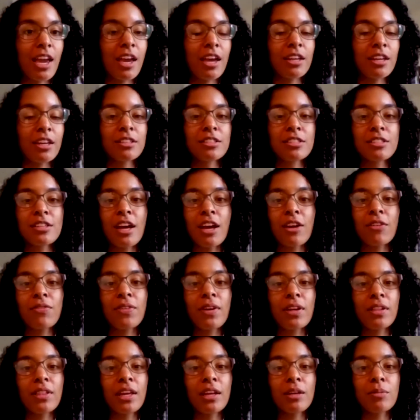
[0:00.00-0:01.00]
And I
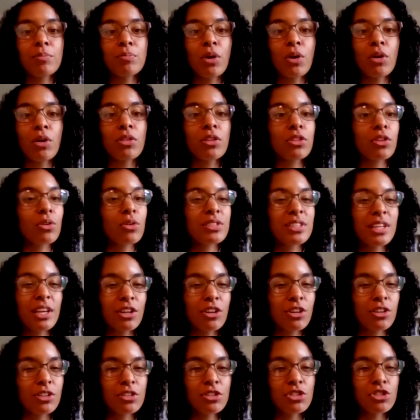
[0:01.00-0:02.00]
felt like both of those I
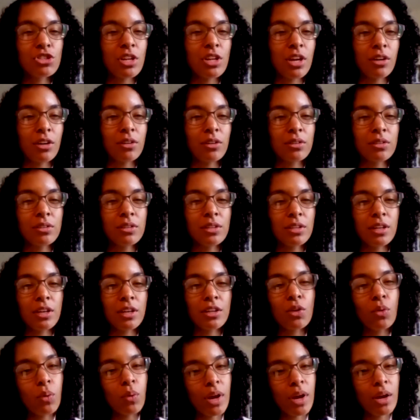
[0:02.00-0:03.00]
couldn't share
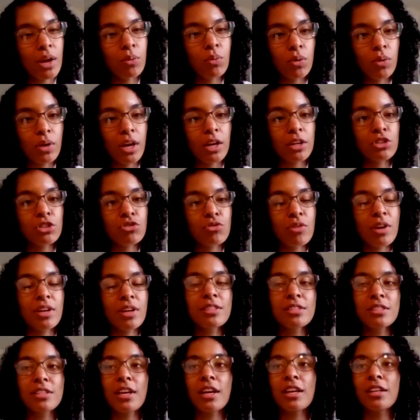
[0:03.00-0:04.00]
in the way I, I
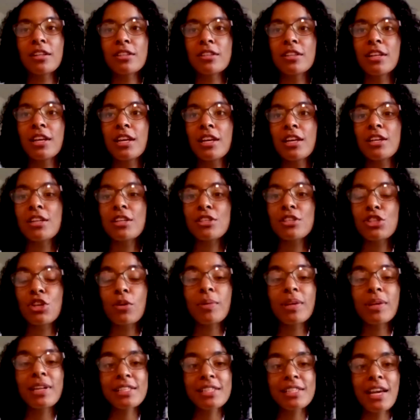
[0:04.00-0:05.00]
dressed. And
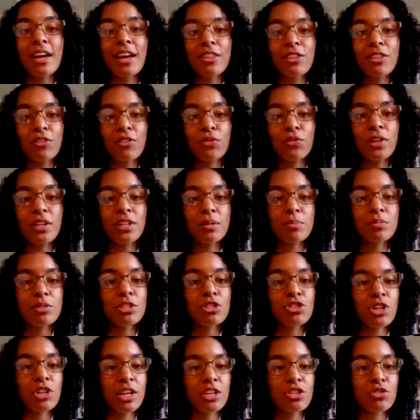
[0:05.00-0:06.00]
so because I had the freedom
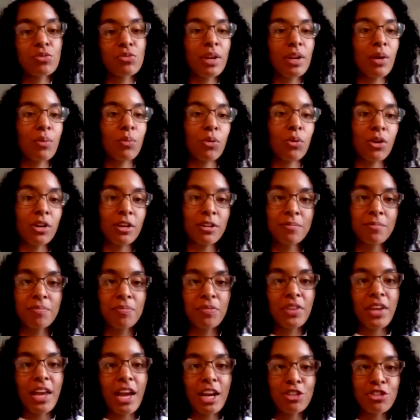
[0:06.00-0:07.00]
to change what I wore,
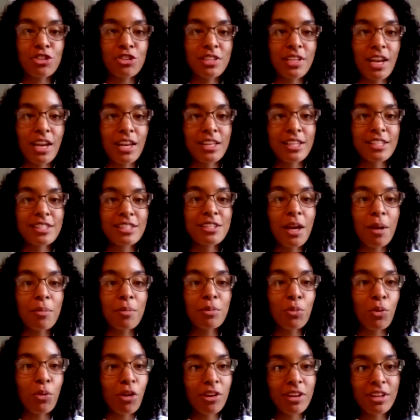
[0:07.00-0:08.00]
I just kind of
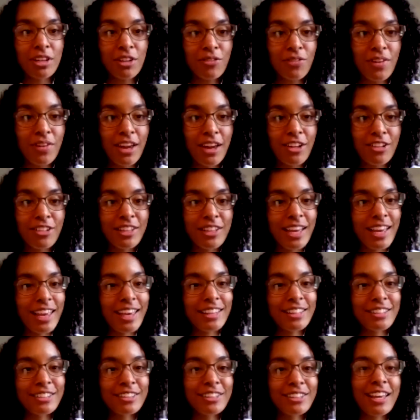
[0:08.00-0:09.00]
stopped wearing a veil
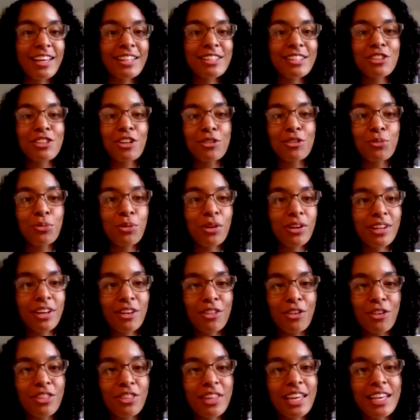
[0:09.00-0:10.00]
and and started wearing
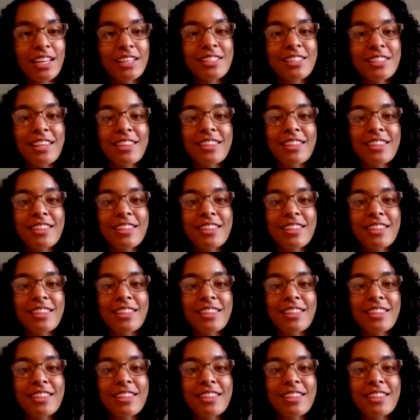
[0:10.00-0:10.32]
other things.